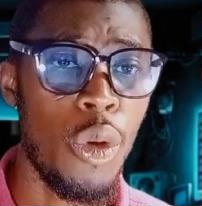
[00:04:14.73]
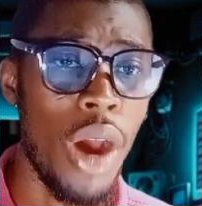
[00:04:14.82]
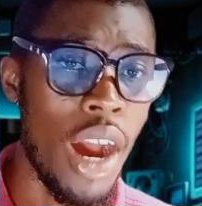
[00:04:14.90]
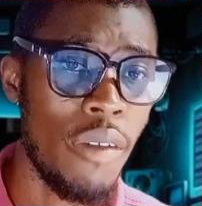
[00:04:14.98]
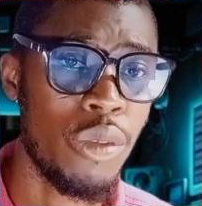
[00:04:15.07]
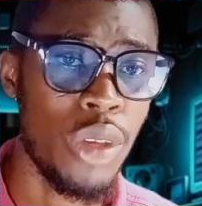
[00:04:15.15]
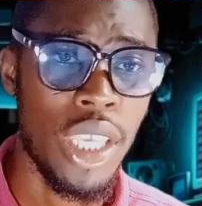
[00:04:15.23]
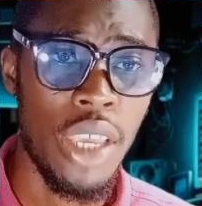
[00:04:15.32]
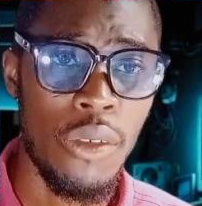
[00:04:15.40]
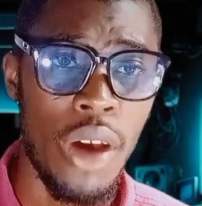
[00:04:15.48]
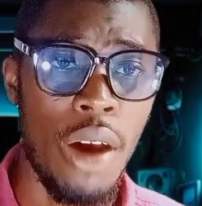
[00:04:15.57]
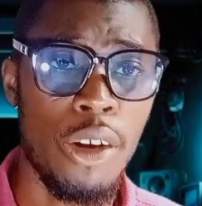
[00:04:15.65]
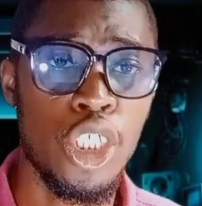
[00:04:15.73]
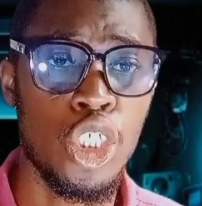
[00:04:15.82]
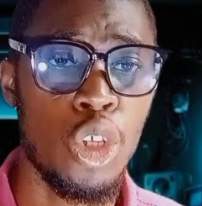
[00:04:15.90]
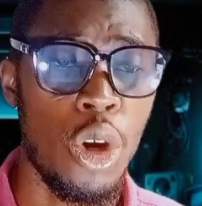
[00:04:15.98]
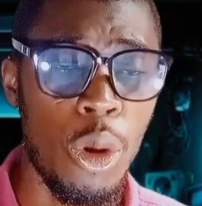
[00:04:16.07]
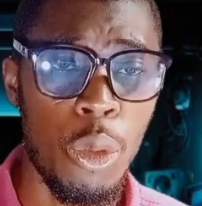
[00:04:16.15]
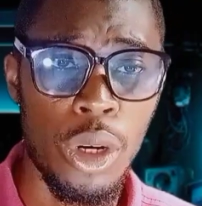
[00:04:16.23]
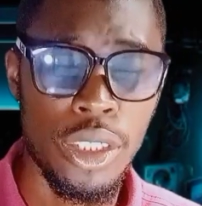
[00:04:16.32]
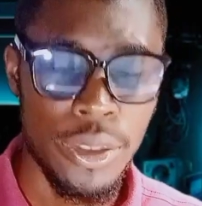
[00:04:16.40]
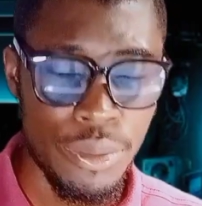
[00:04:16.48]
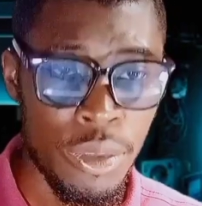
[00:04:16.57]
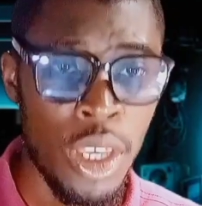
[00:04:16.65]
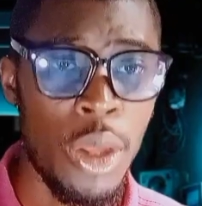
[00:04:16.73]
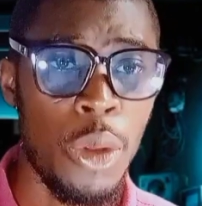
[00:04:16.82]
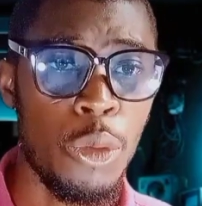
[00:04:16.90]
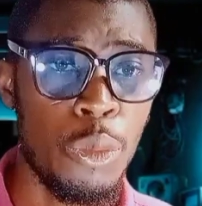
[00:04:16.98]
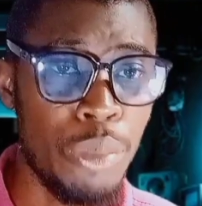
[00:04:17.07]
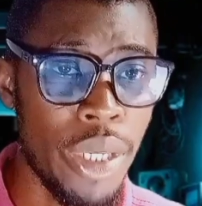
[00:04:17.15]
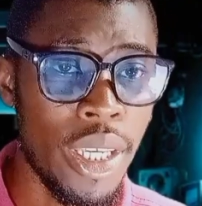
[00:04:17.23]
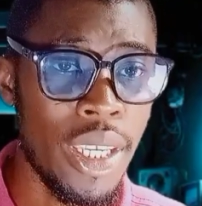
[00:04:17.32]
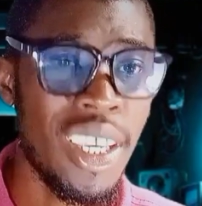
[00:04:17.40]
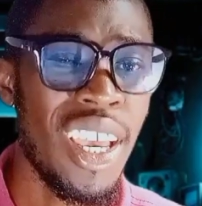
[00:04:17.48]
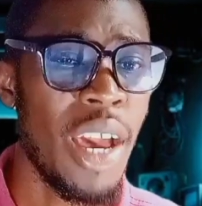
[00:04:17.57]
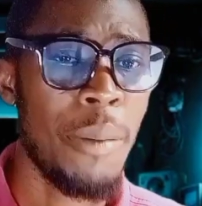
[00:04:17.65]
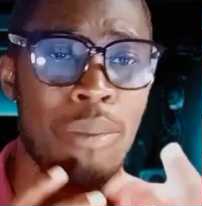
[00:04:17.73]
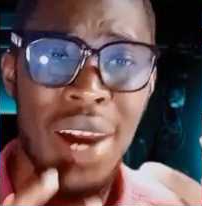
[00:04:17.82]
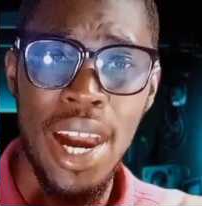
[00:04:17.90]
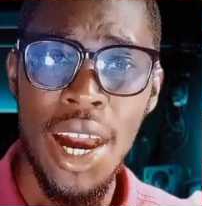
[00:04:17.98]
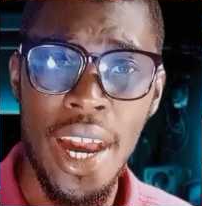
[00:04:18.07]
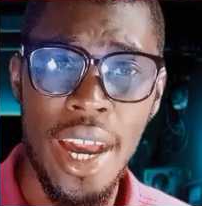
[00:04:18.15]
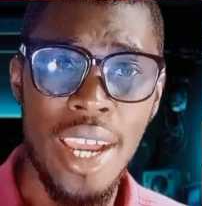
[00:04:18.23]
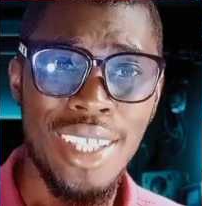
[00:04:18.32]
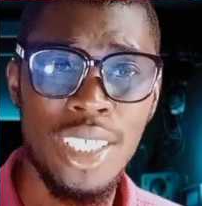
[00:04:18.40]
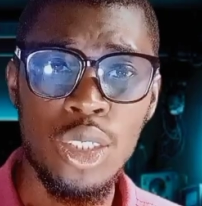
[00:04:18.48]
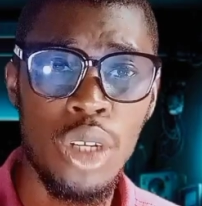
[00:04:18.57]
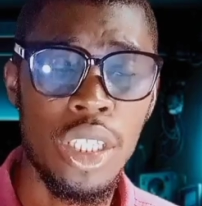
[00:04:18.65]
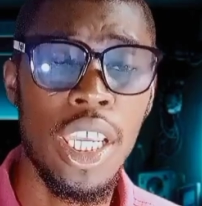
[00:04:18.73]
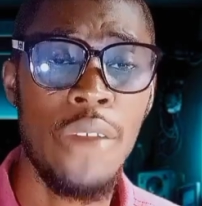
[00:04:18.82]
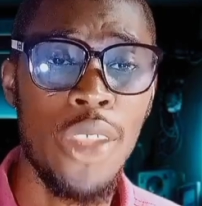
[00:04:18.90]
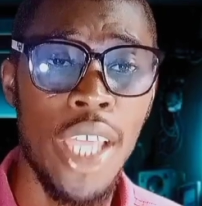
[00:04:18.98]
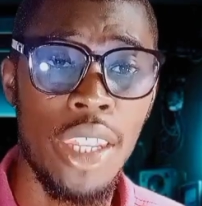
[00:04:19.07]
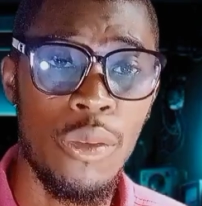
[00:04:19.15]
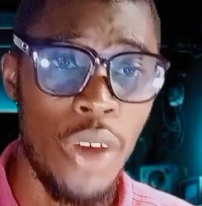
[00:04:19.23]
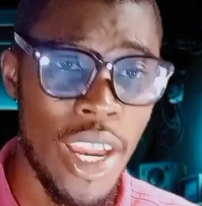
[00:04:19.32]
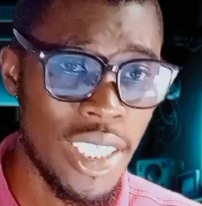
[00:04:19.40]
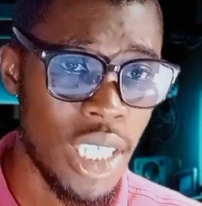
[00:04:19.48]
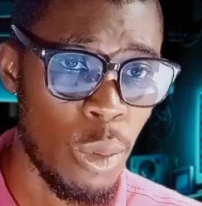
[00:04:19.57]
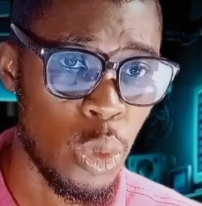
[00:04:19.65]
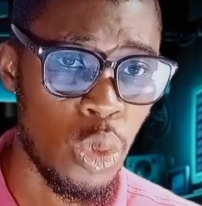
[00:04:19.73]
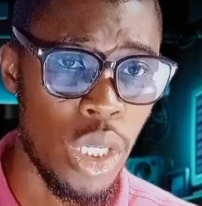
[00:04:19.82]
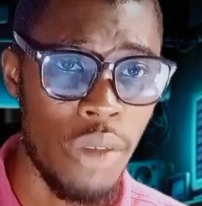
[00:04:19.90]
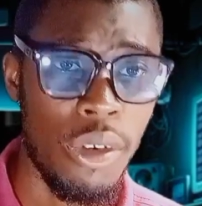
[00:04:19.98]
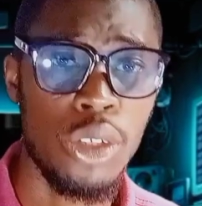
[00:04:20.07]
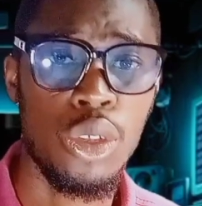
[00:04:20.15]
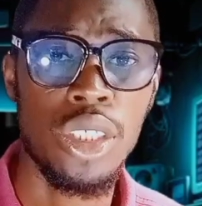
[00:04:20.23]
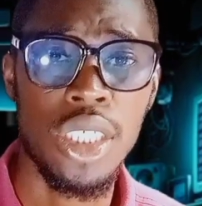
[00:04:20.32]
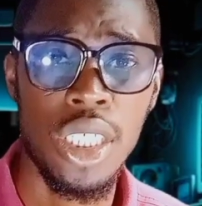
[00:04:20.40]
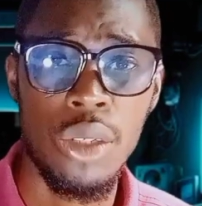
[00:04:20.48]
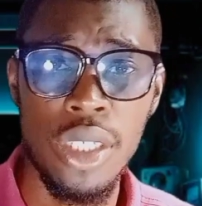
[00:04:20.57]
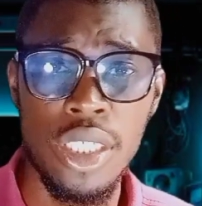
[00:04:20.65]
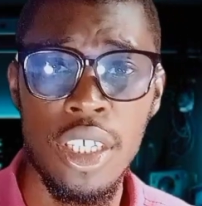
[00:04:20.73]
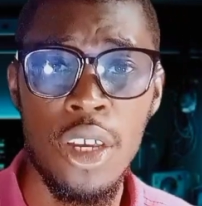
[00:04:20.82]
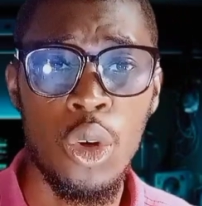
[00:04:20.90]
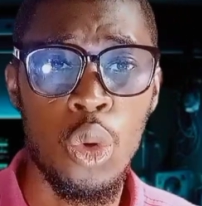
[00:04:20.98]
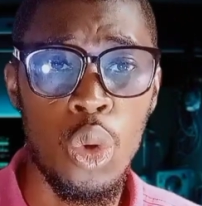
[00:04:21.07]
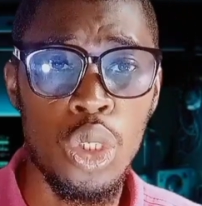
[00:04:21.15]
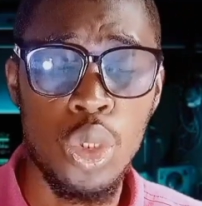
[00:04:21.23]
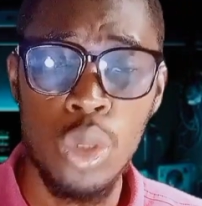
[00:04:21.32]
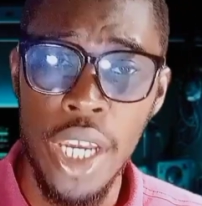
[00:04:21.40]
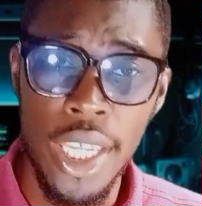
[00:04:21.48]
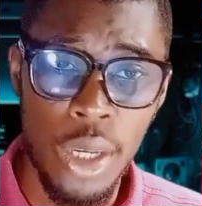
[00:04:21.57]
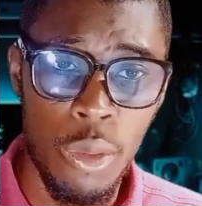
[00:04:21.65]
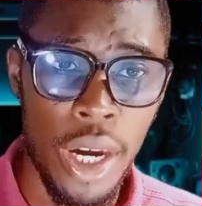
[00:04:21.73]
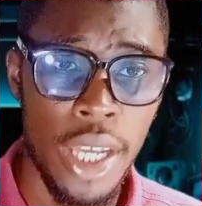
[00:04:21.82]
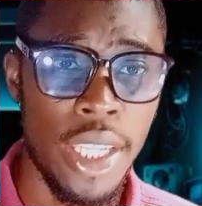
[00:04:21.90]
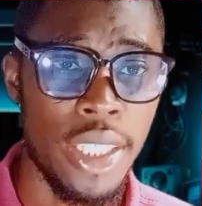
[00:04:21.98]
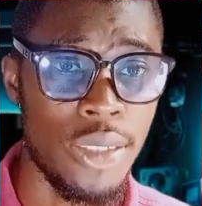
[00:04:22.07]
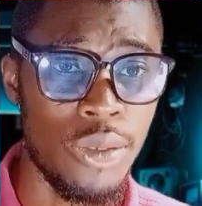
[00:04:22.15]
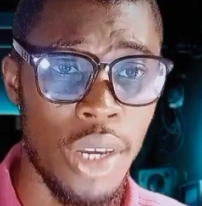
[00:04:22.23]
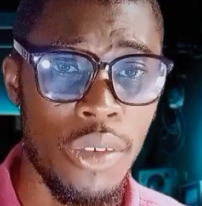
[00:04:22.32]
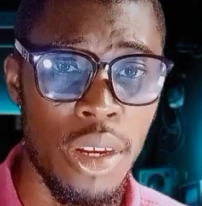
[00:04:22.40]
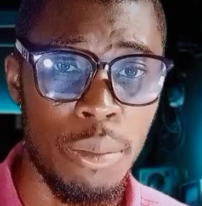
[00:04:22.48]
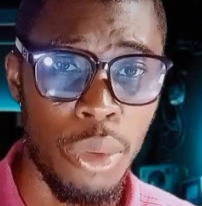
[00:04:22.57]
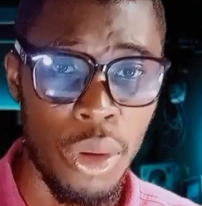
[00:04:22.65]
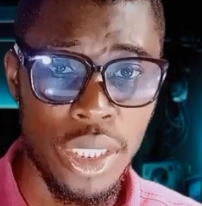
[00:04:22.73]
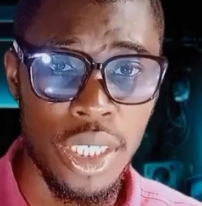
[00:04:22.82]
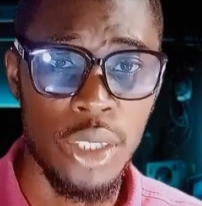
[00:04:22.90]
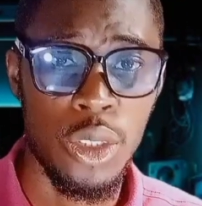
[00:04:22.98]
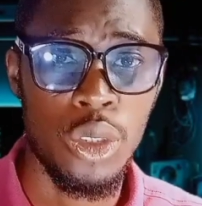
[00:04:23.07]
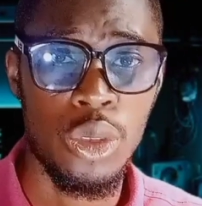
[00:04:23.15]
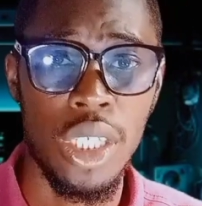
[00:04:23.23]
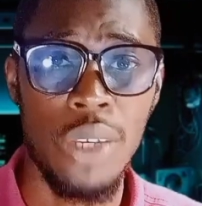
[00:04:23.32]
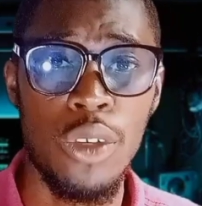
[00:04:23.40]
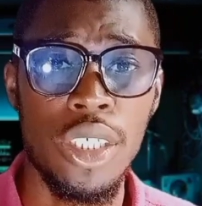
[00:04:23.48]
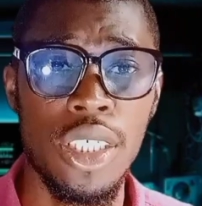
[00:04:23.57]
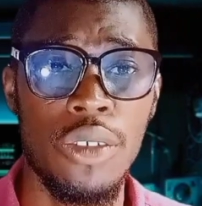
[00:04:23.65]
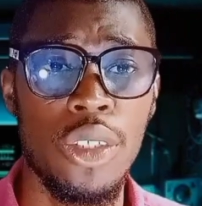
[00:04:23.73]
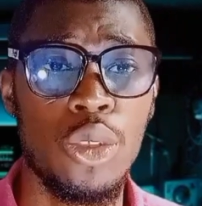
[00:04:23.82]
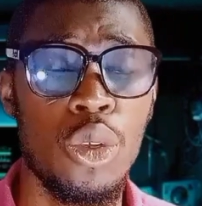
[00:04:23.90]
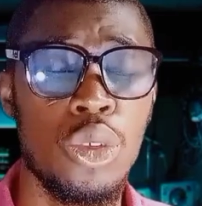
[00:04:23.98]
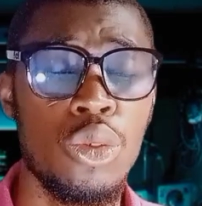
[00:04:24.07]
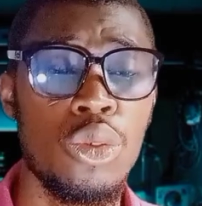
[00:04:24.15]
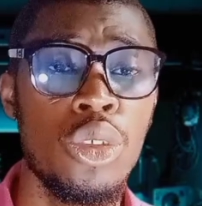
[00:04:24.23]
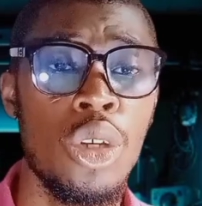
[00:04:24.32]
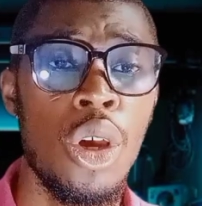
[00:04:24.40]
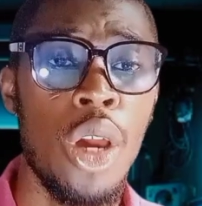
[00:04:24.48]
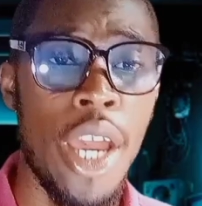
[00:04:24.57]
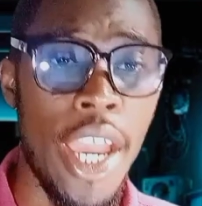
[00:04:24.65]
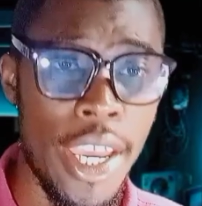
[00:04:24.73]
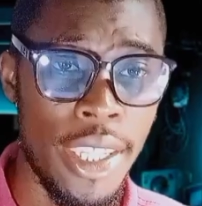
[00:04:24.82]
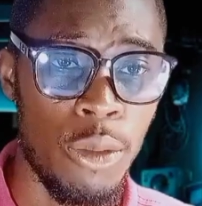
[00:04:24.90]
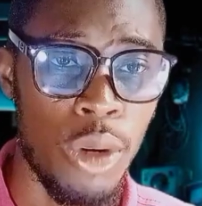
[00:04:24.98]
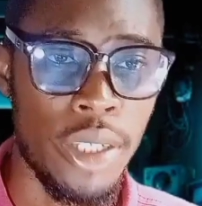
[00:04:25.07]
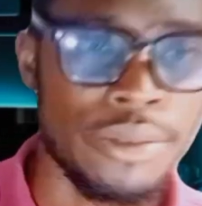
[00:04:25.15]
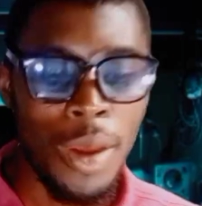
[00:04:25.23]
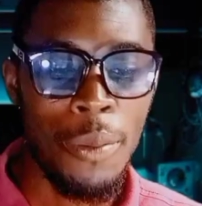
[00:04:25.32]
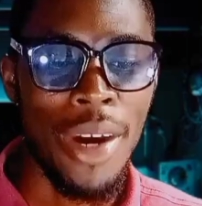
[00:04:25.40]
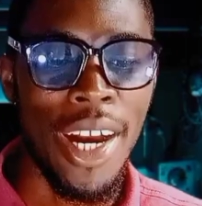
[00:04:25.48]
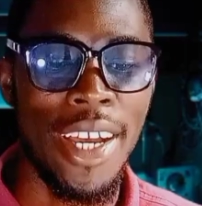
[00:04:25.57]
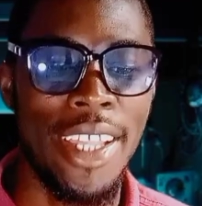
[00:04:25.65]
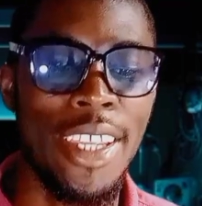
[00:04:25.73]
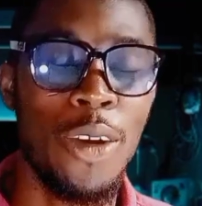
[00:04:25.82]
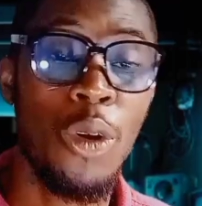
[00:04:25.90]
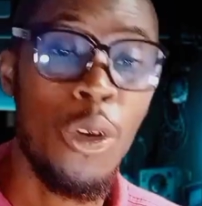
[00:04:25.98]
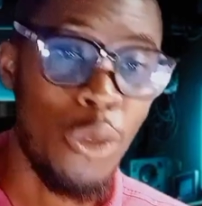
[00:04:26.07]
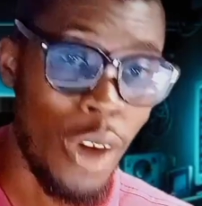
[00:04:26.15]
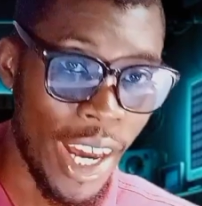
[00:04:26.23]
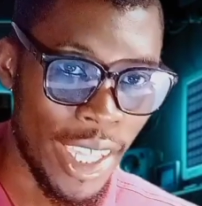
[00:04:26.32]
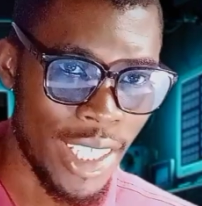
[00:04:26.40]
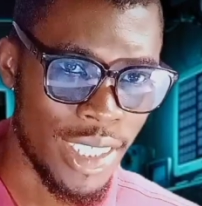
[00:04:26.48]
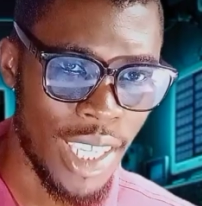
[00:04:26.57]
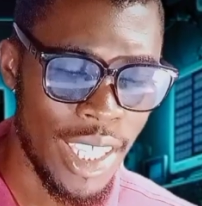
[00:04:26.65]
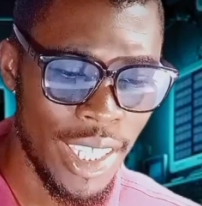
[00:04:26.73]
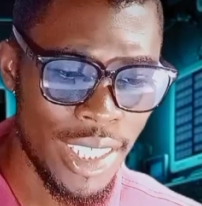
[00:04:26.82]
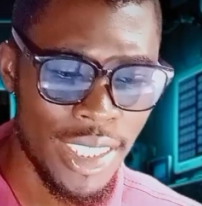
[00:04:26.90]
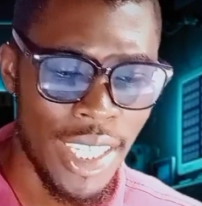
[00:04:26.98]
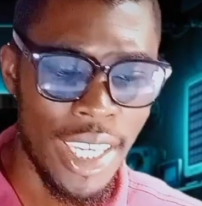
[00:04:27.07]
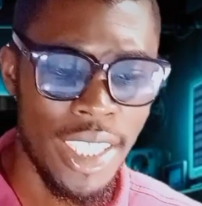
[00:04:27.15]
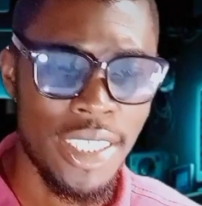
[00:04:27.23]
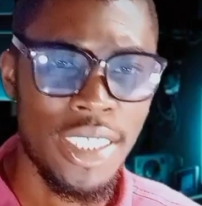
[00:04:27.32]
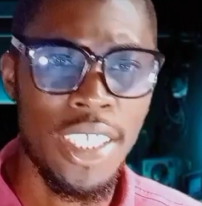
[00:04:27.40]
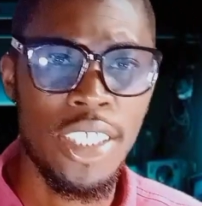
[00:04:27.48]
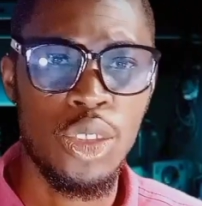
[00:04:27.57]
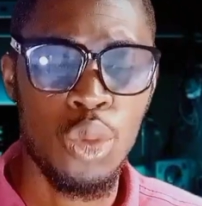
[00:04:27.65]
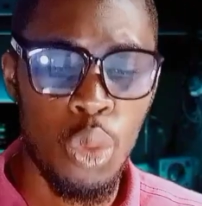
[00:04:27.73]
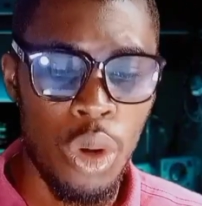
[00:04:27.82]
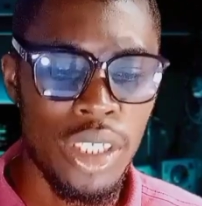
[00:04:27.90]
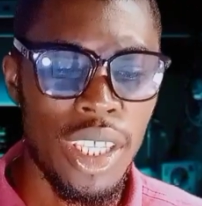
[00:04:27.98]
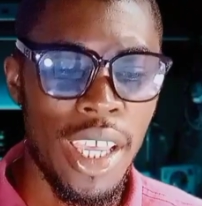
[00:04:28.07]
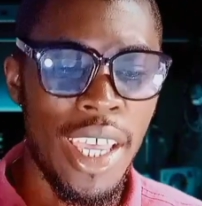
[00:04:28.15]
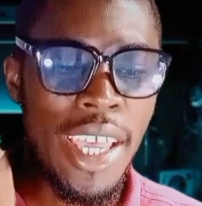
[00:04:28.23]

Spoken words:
you have to give out your PIN. But it is not even advisable to give out your secret code to anyone. It is very, very important not to give your secret code to anyone. Remember, the goal for understanding these techniques is to